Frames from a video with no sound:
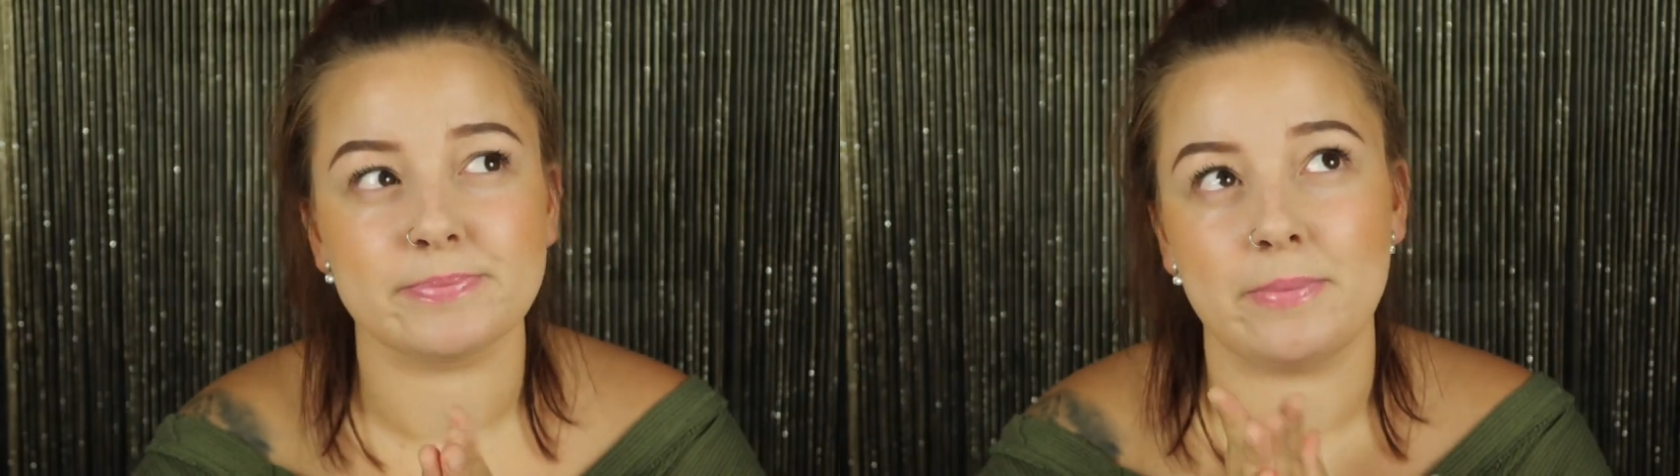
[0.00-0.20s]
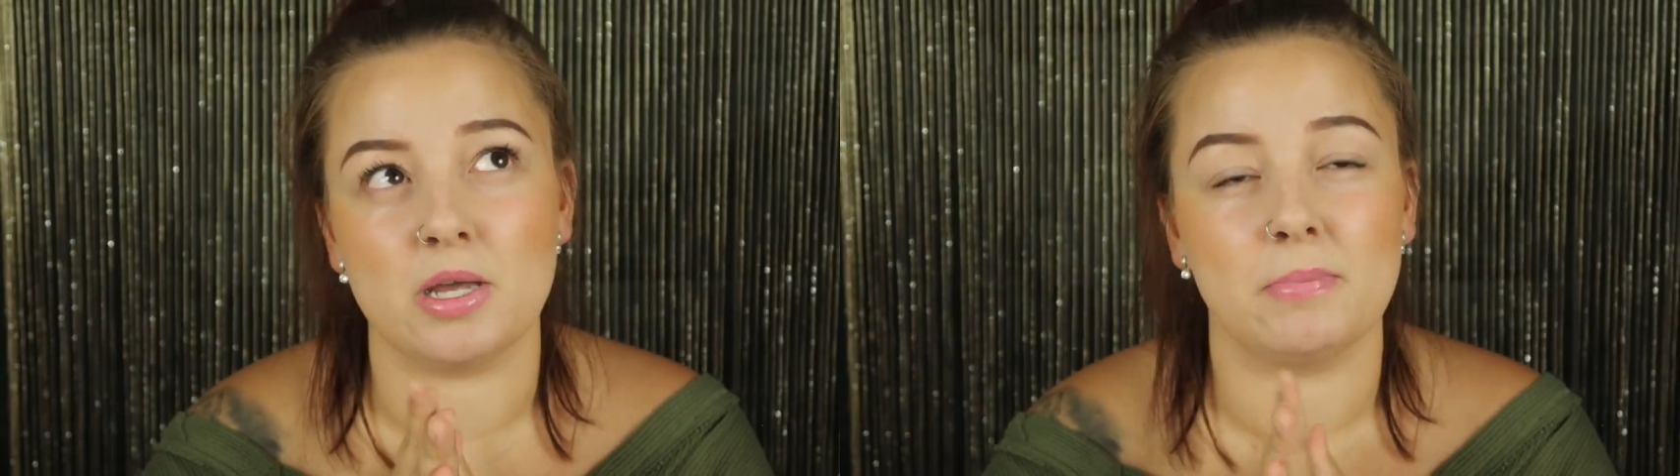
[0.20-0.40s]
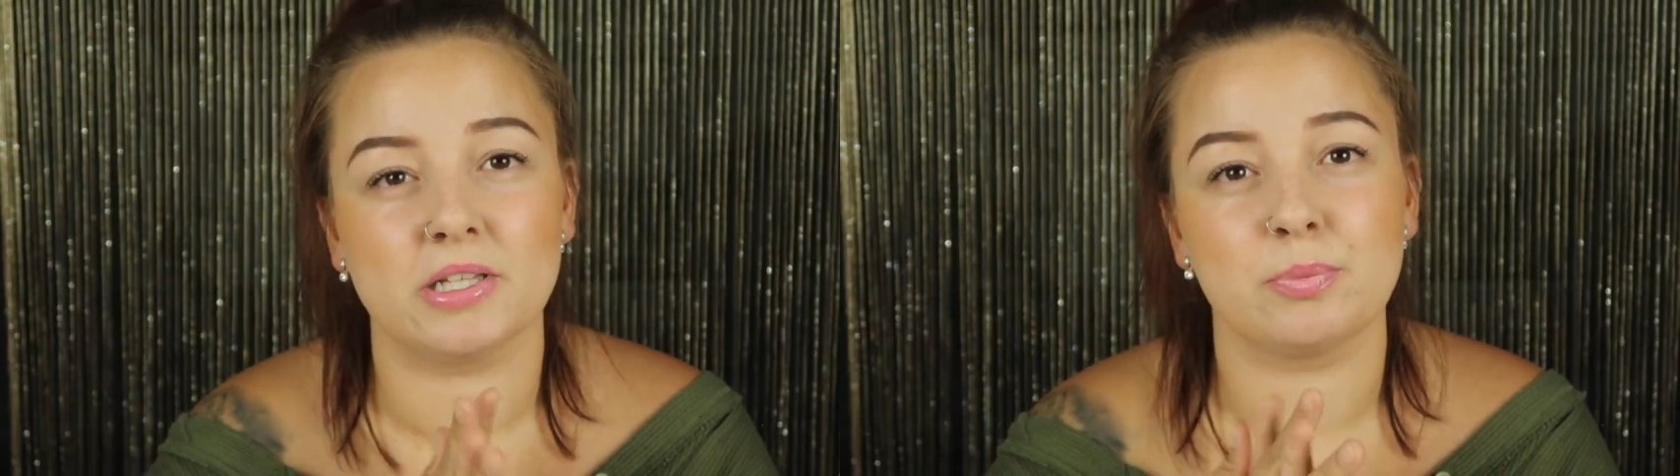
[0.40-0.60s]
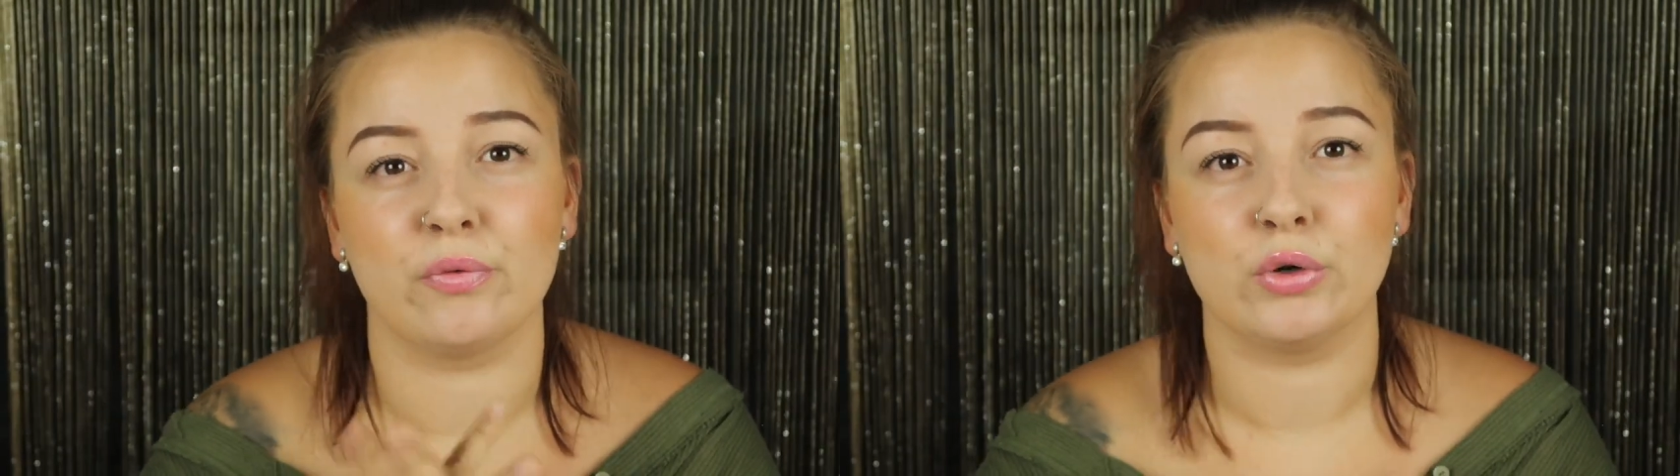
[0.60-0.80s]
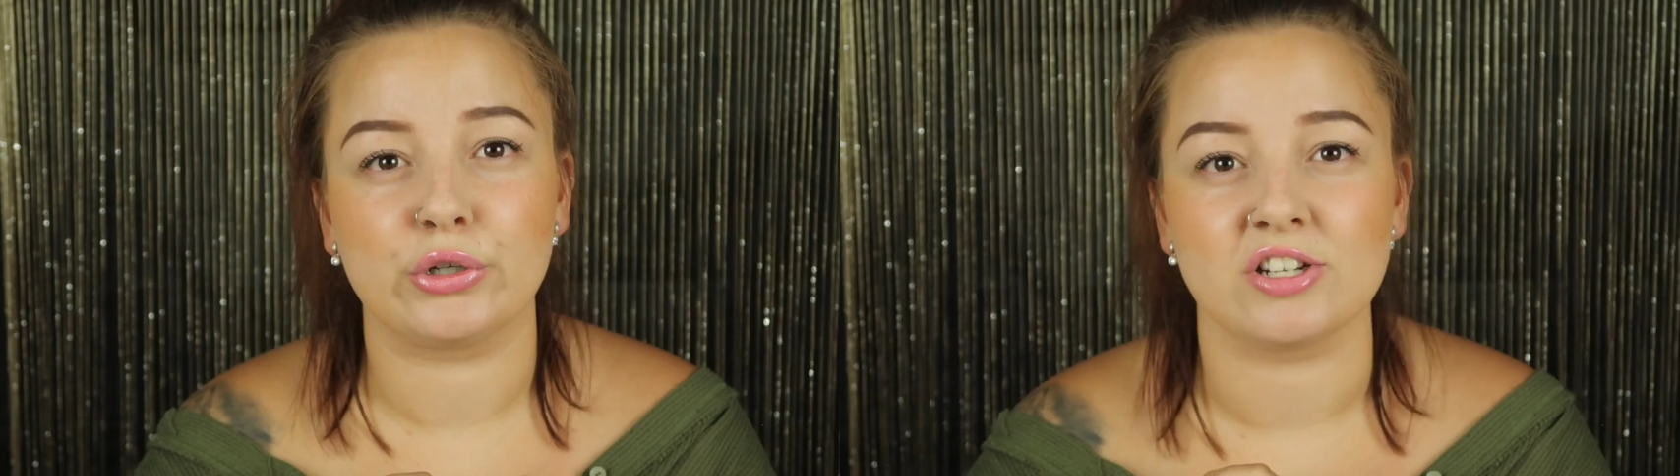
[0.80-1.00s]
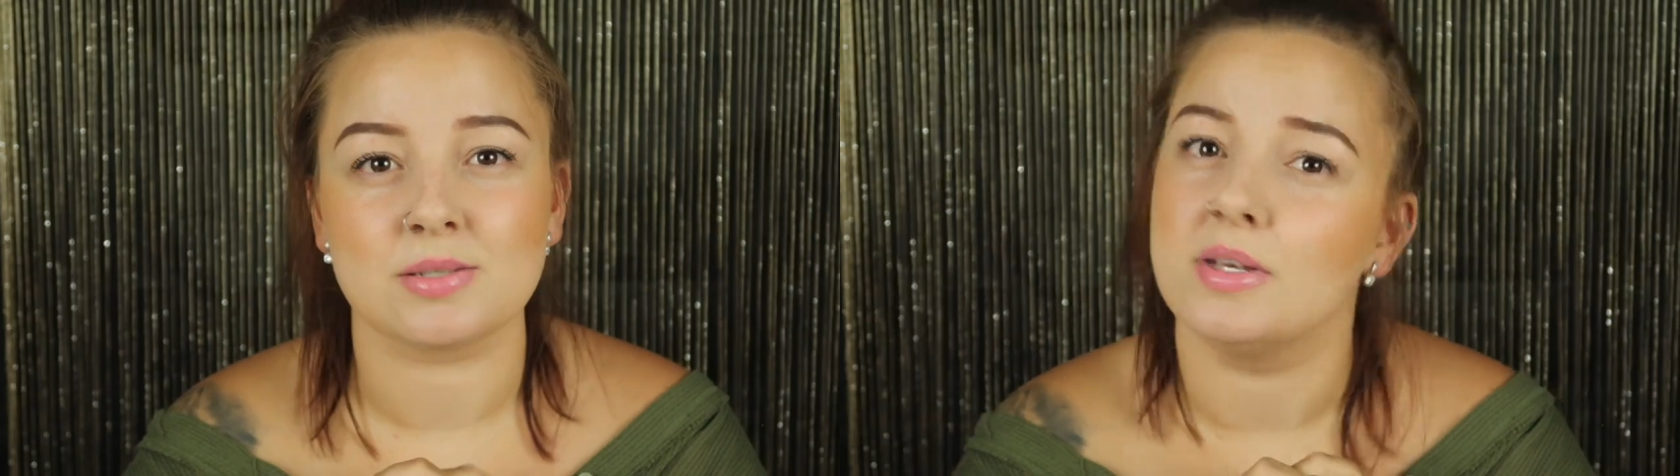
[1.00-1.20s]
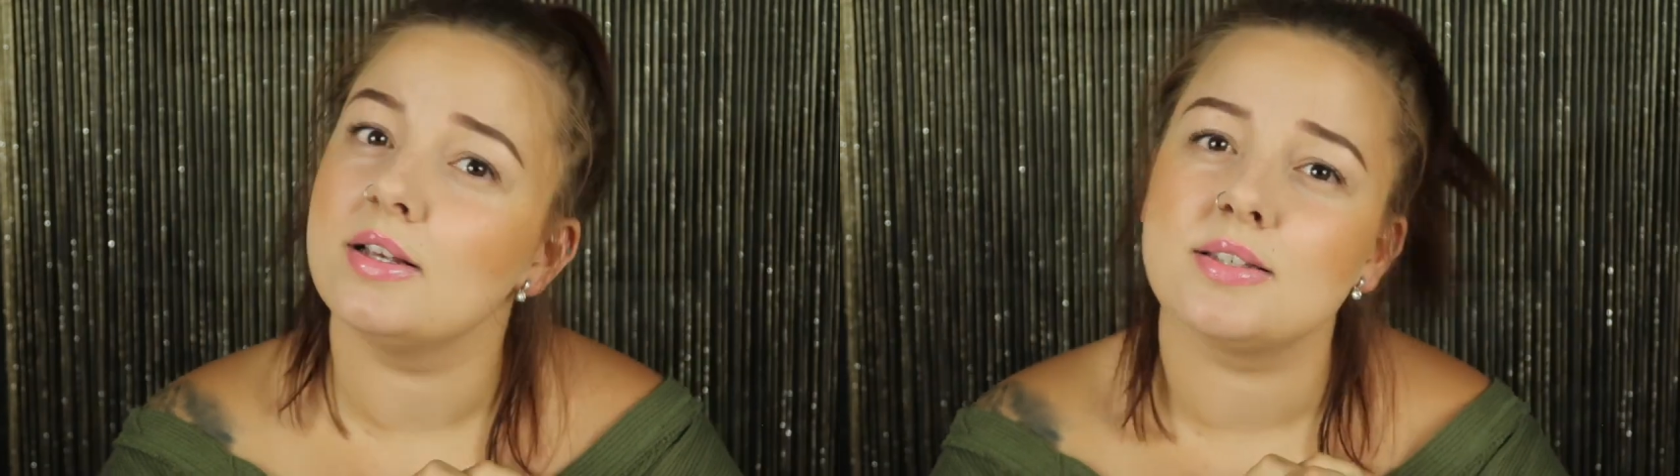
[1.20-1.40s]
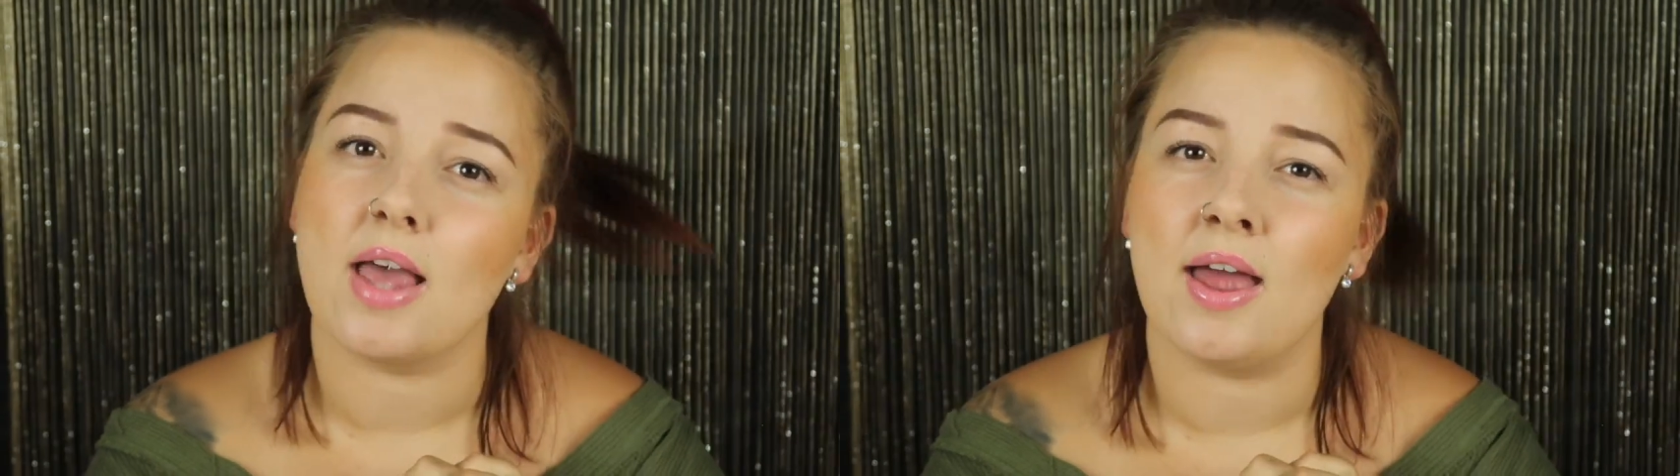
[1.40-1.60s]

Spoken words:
maybe a month before Christmas,